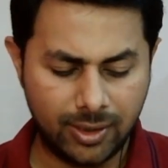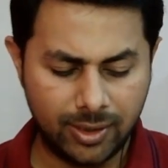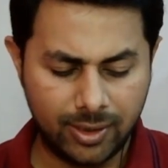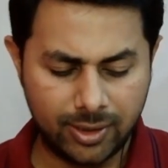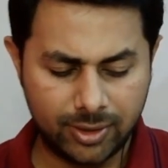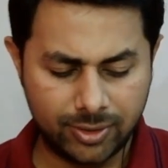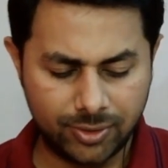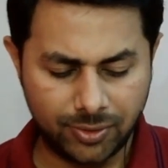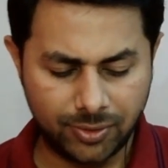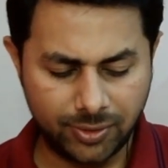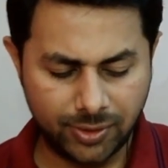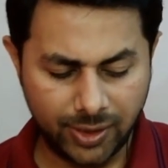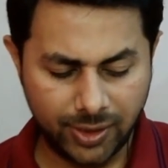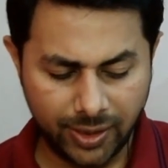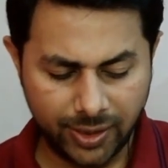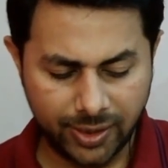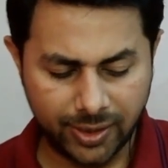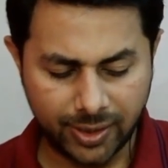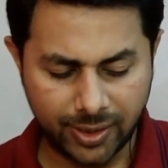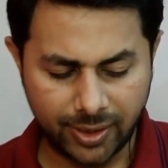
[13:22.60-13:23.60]
So see
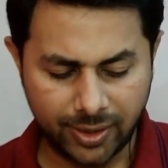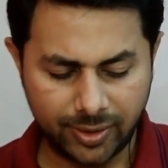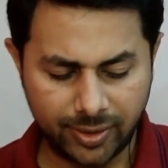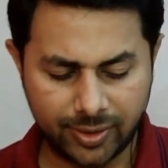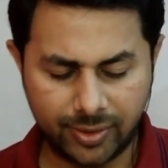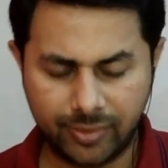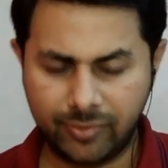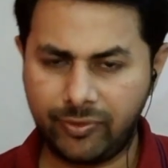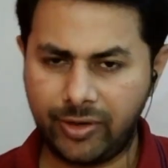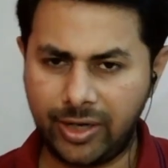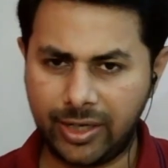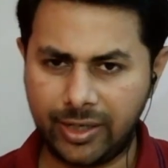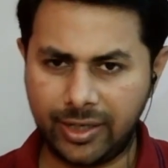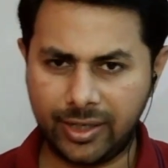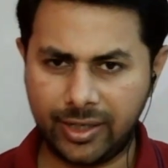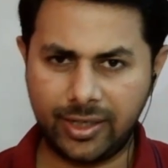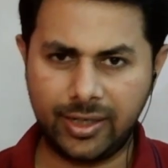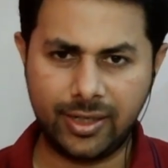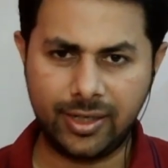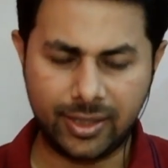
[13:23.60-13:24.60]
here, we are
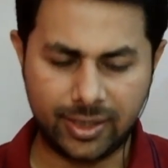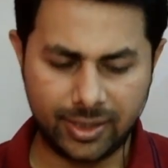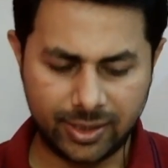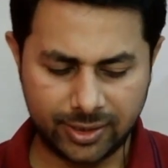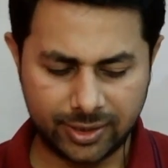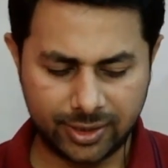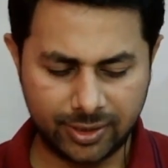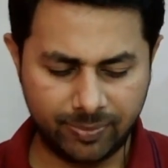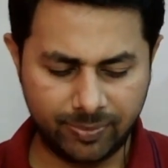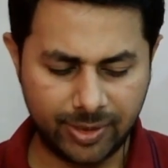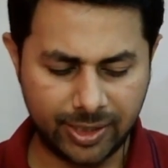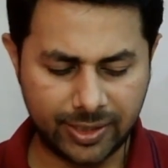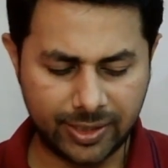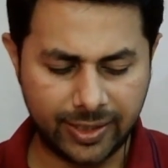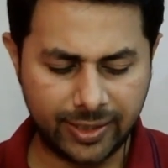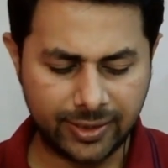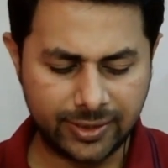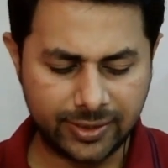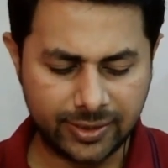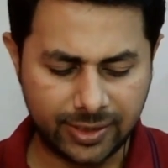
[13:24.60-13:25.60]
taking a simpler
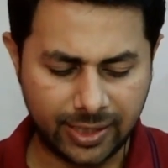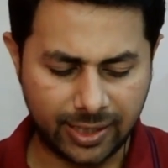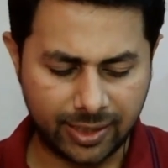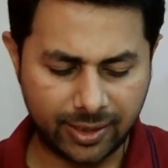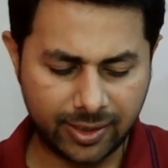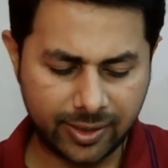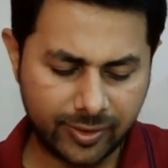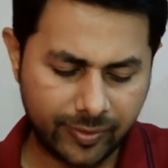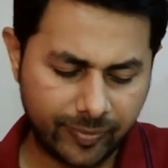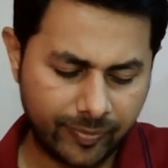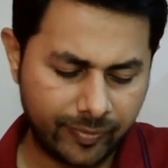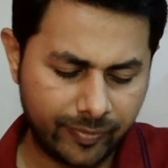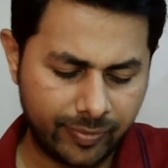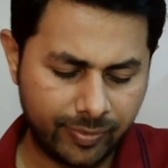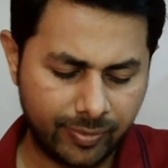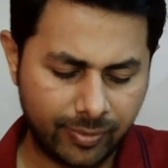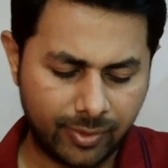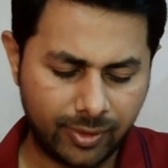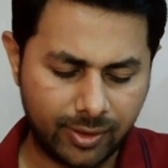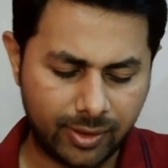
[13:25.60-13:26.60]
case that
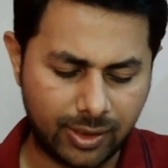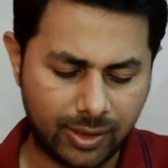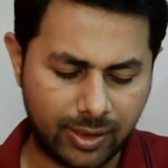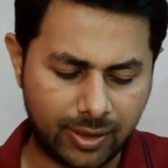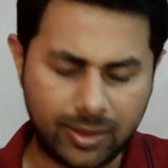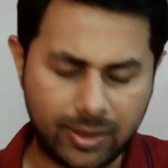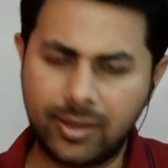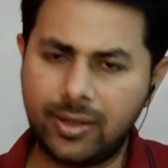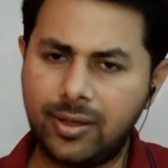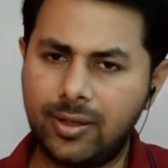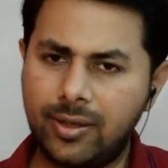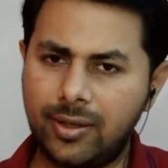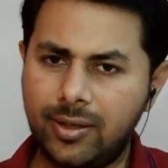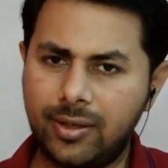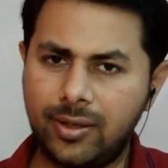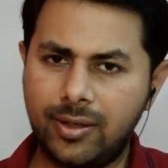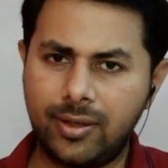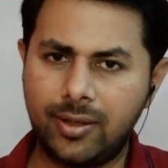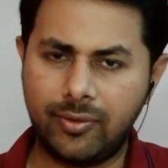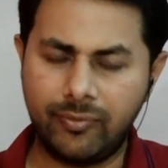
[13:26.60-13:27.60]
the
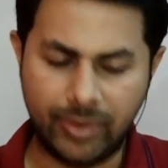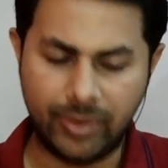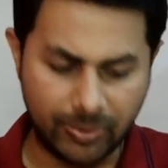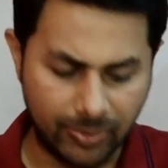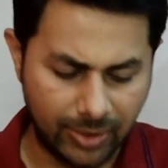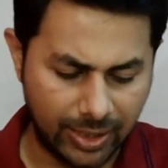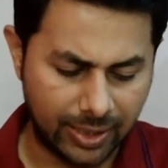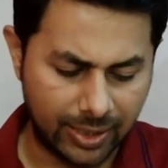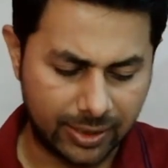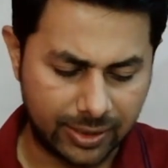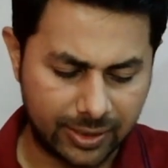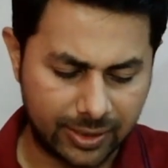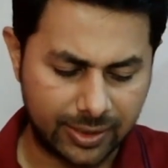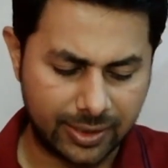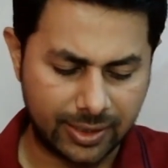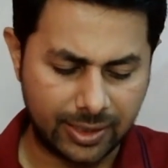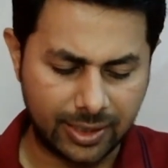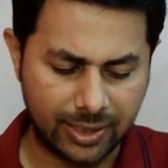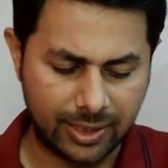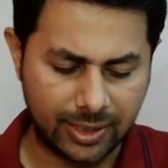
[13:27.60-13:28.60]
wavelength
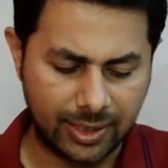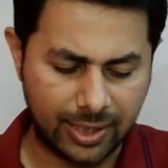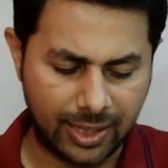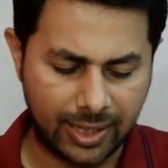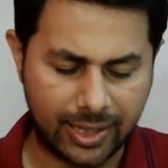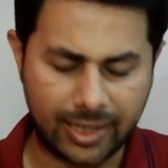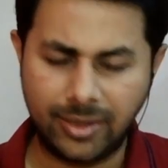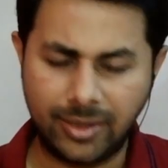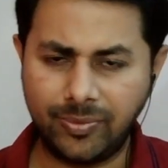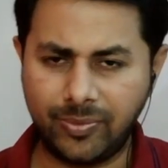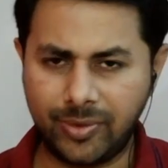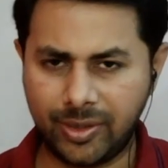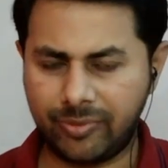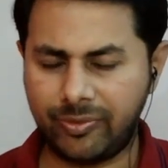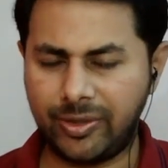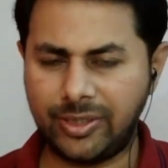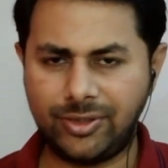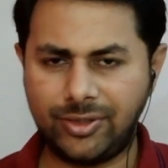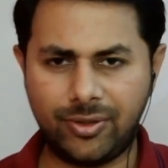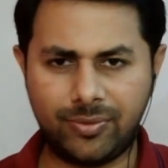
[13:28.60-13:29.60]
and
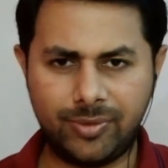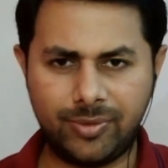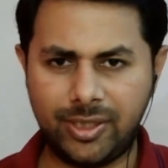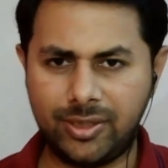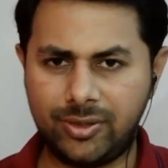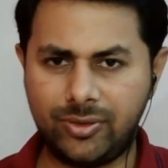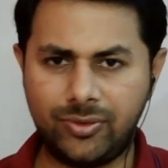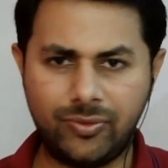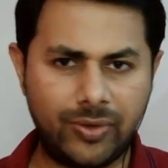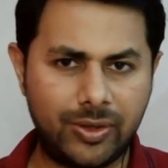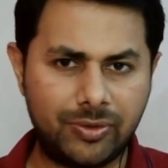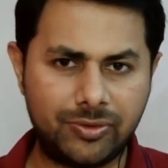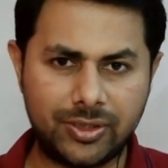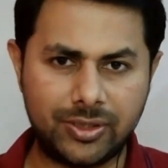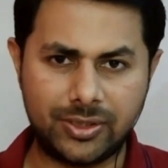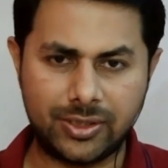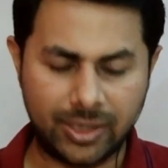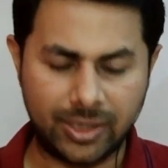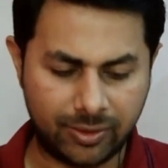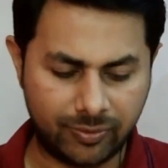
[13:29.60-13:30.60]
frequency of these two waves
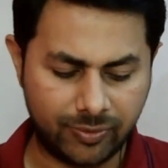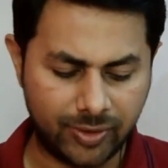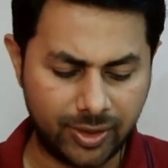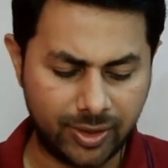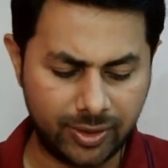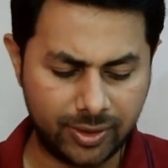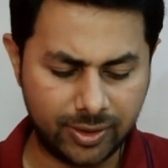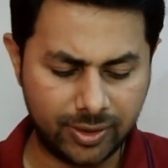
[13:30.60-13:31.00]
is equal,